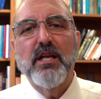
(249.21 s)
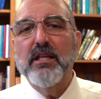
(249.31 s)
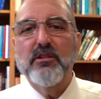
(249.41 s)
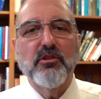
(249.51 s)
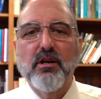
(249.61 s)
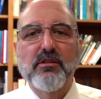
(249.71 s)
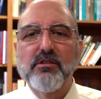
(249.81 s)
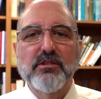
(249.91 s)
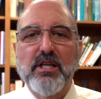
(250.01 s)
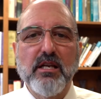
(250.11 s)
and the
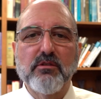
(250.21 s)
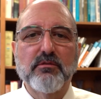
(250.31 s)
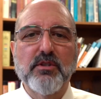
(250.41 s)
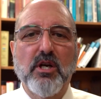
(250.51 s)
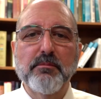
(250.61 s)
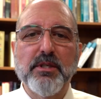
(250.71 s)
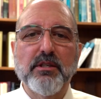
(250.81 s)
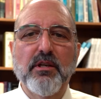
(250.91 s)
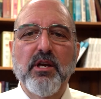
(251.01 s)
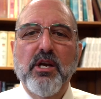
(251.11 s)
darkness cannot overcome it.
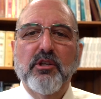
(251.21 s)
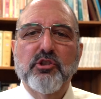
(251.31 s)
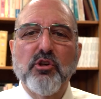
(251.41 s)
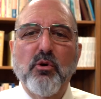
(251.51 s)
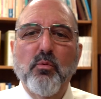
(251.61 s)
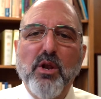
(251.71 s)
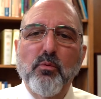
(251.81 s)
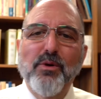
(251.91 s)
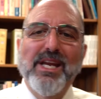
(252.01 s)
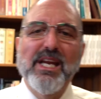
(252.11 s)
So
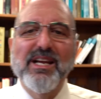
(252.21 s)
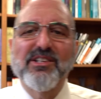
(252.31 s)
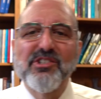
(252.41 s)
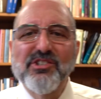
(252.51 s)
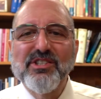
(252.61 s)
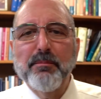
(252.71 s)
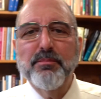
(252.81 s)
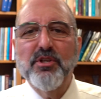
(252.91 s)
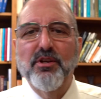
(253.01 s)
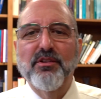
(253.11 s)
when we
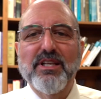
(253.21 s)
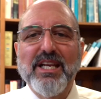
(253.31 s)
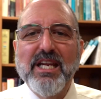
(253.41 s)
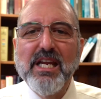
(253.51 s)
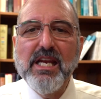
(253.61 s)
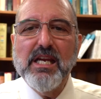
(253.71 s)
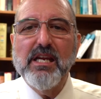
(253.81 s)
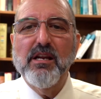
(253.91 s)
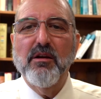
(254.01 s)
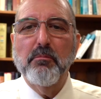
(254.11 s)
accept the
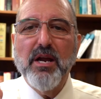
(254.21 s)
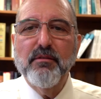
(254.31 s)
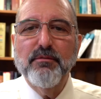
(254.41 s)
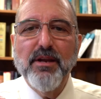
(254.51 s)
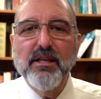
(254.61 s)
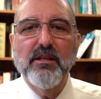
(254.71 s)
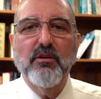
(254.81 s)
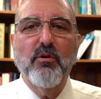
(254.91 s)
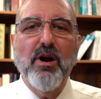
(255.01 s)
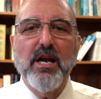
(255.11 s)
key by faith in
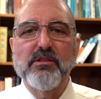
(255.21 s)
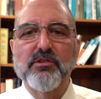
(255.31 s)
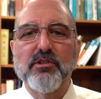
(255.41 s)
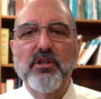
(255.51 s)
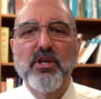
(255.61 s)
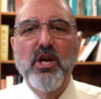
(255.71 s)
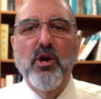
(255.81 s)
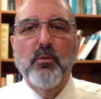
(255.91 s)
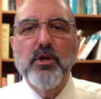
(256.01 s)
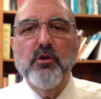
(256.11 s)
Christ,
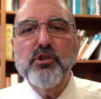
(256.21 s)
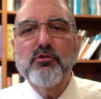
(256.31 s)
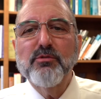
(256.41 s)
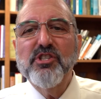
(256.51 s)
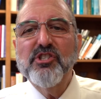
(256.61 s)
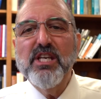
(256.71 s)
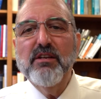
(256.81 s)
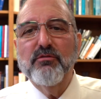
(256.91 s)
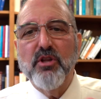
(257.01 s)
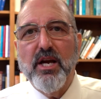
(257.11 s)
we don't just
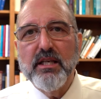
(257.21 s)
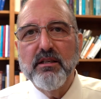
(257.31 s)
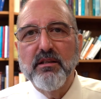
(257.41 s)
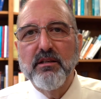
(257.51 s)
receive light,